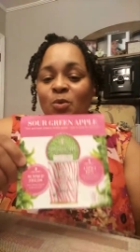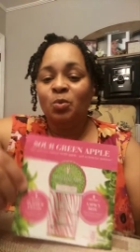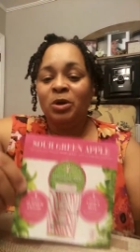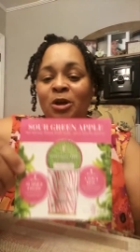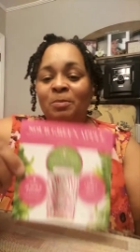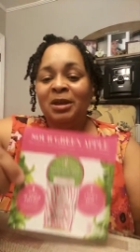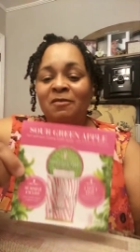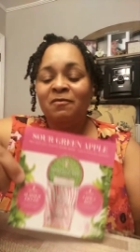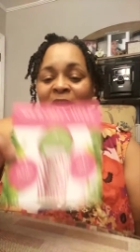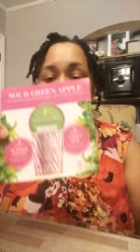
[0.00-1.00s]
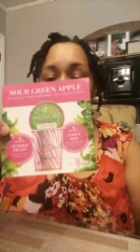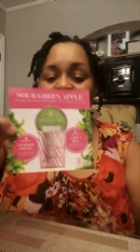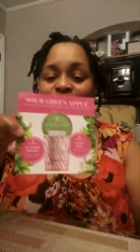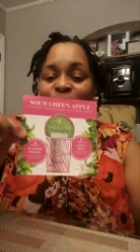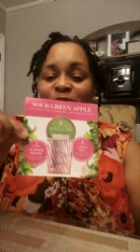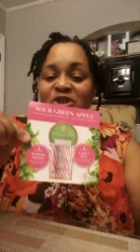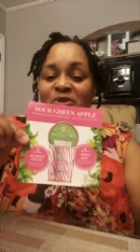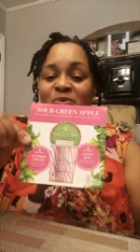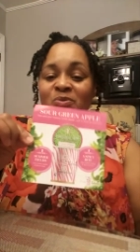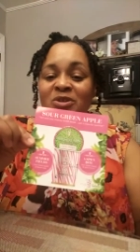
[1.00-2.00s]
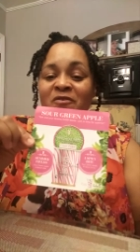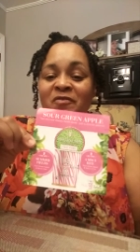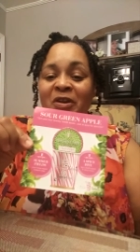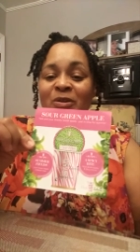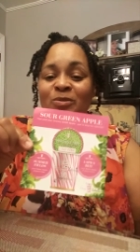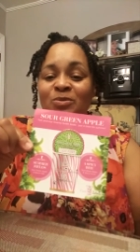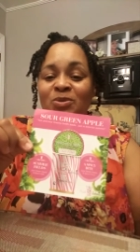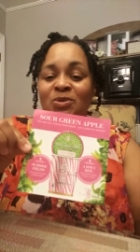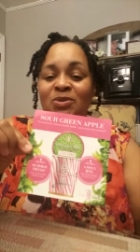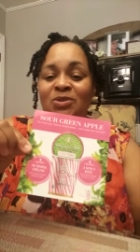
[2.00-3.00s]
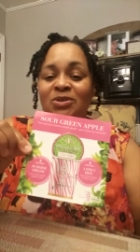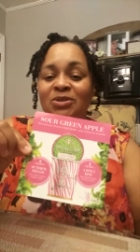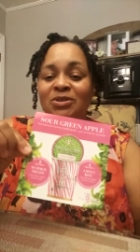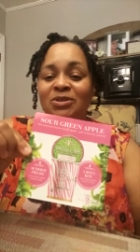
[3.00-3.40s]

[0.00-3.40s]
will be available June the 1st.